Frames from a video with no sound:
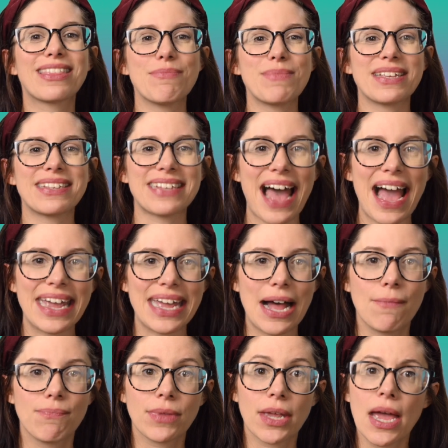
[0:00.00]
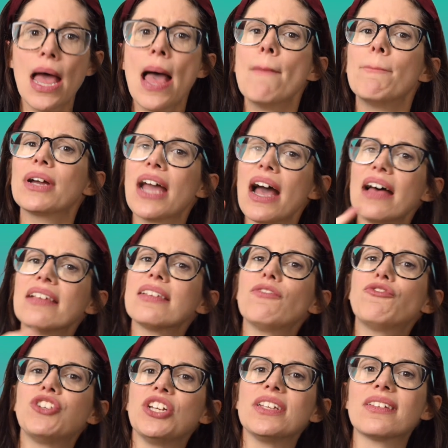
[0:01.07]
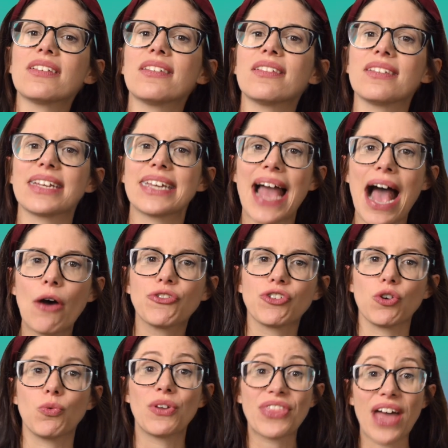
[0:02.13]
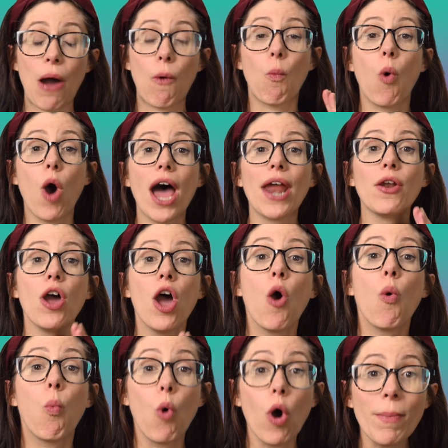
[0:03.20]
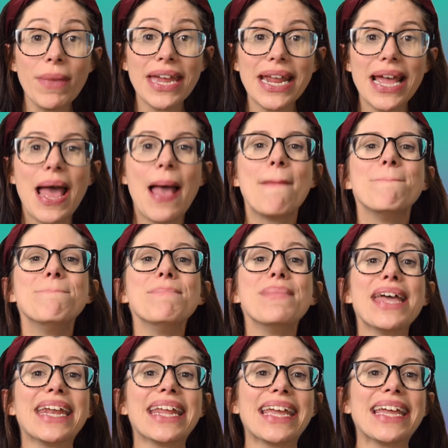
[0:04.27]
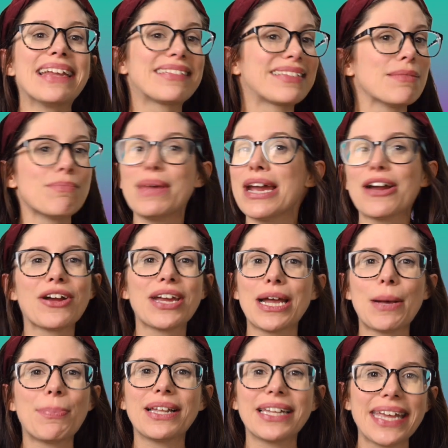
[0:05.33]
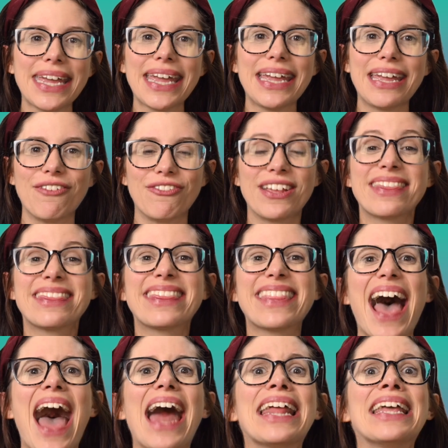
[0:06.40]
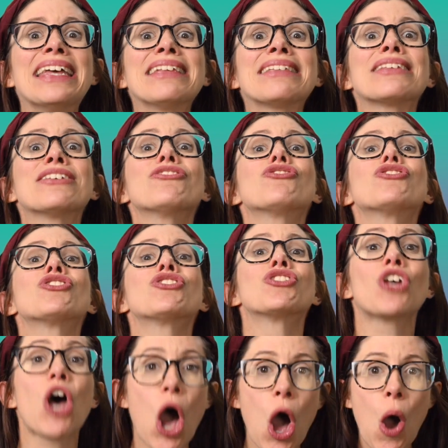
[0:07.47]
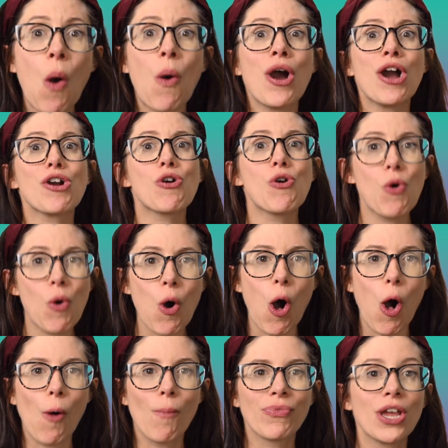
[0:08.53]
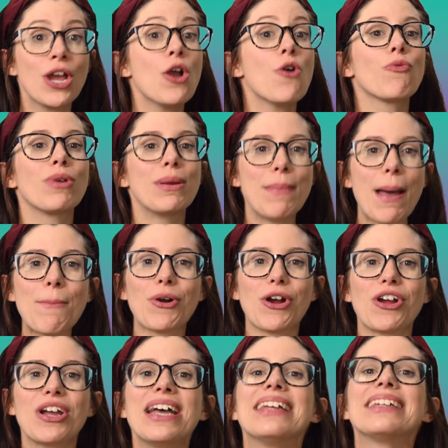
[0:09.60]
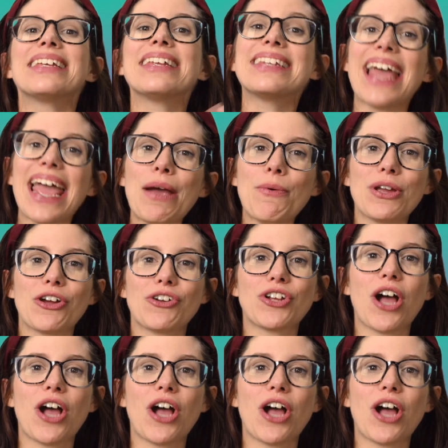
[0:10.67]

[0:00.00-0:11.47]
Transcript: the Messiah. Because of Jesus' encounter with that one woman, many in Samaria believed. That is so cool. Remember, today we are